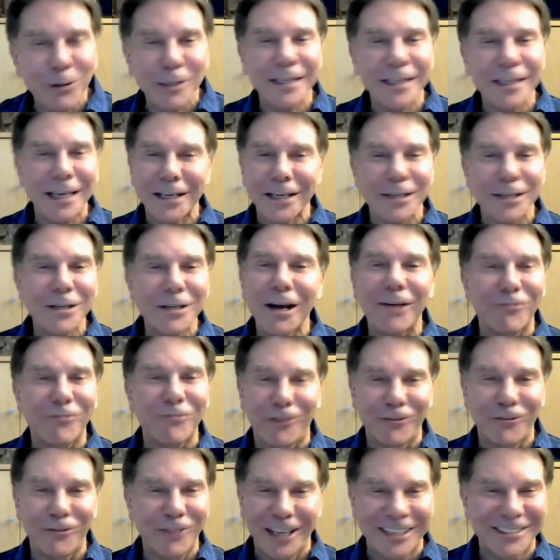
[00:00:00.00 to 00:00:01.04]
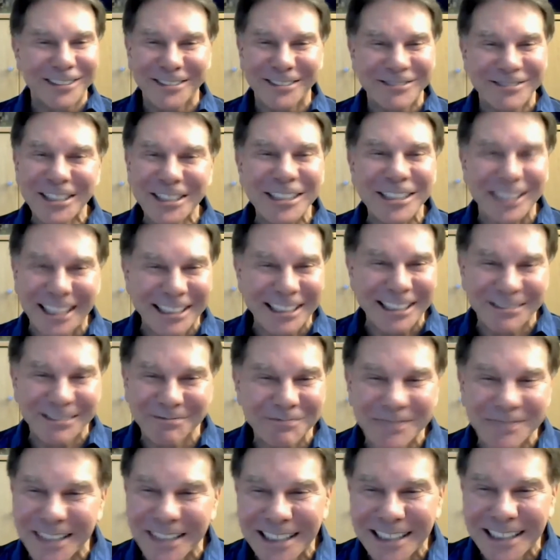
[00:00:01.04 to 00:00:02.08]
couldn't get enough of it, really.
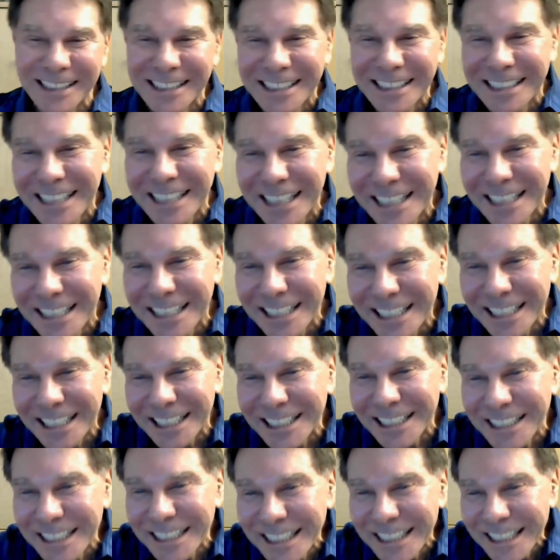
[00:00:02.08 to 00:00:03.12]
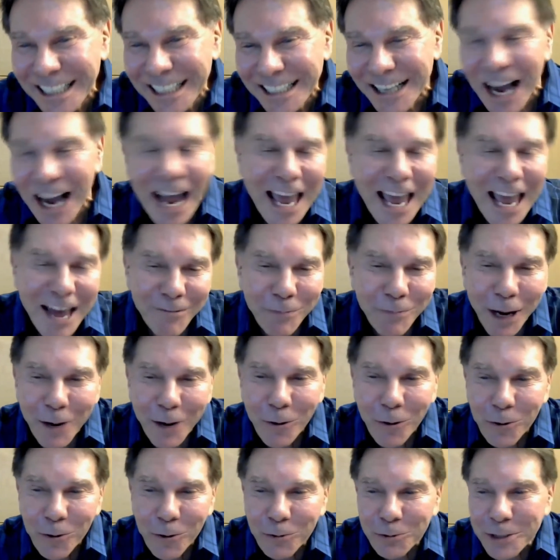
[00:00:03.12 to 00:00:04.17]
Now, I have my
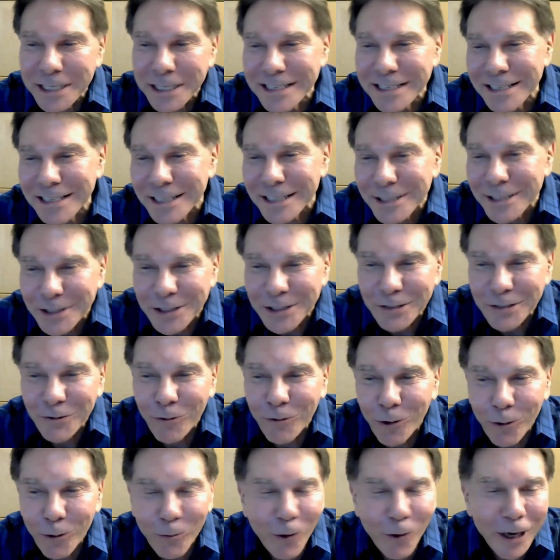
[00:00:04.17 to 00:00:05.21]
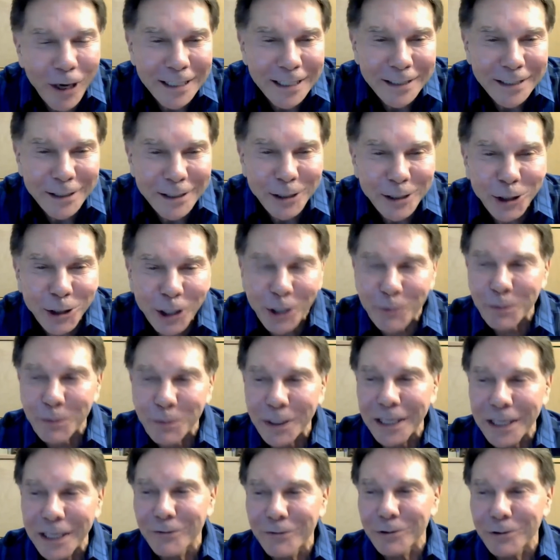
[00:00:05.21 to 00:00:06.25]
own reasons for wanting to share
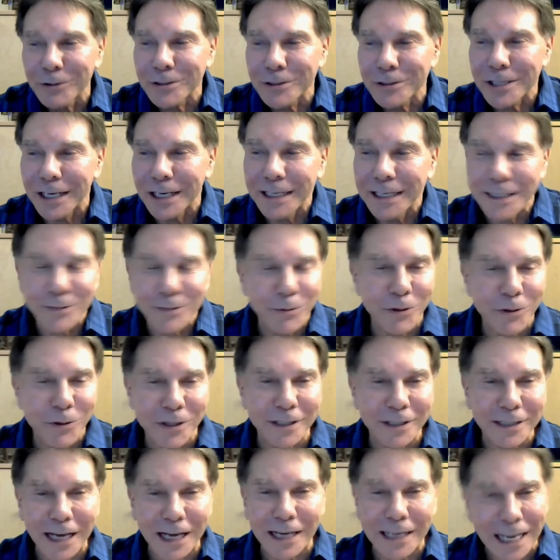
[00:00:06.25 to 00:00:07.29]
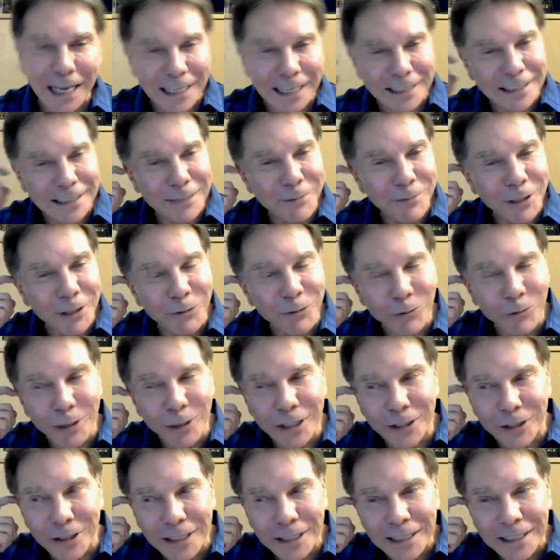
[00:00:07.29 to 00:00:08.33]
behavioral science with the non-academic
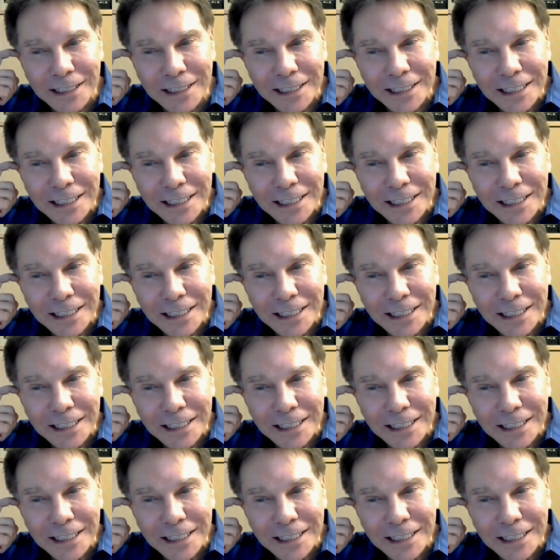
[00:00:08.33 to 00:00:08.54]
reader.